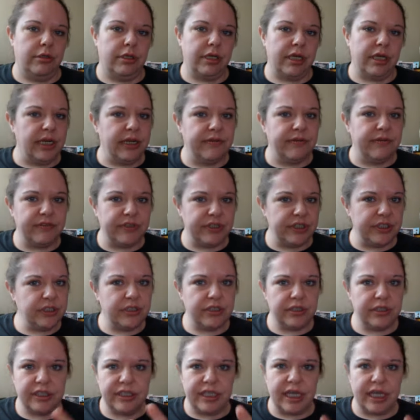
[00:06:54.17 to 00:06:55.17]
kind of just
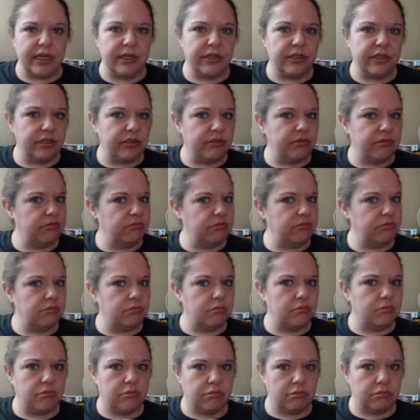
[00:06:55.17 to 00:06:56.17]
standard
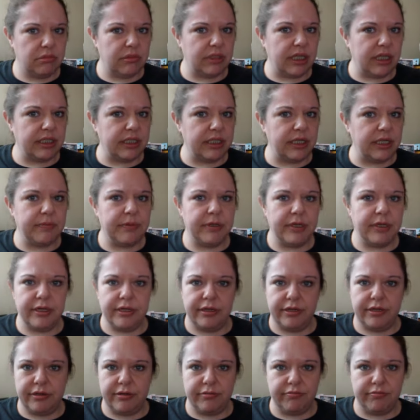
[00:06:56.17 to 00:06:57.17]
that type of
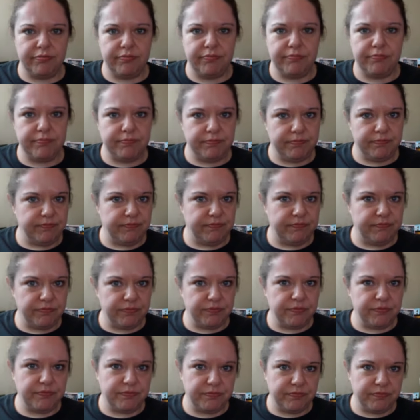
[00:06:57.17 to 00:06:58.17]
year
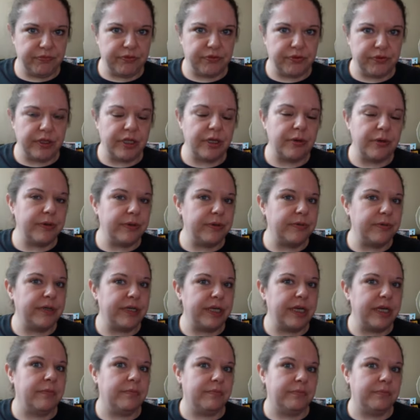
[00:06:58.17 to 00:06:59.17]
food that we would
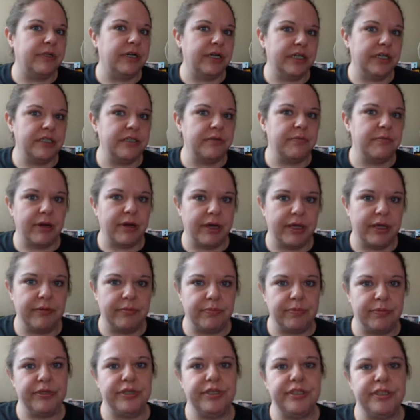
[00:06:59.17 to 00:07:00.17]
get blessed by the
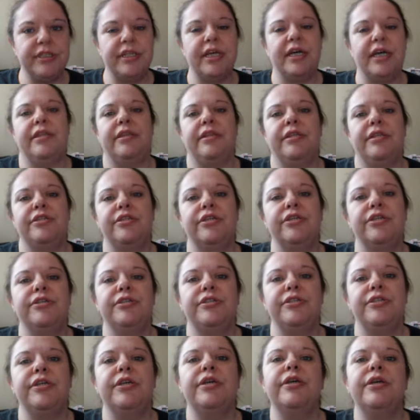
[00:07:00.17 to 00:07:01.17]
priest at the
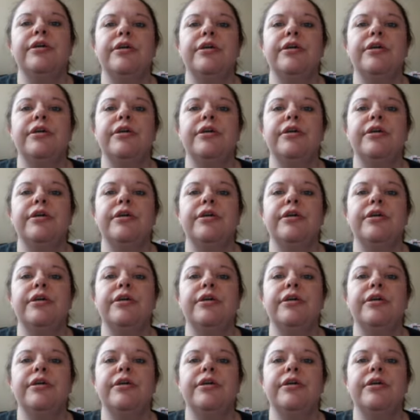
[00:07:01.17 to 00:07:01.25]
church.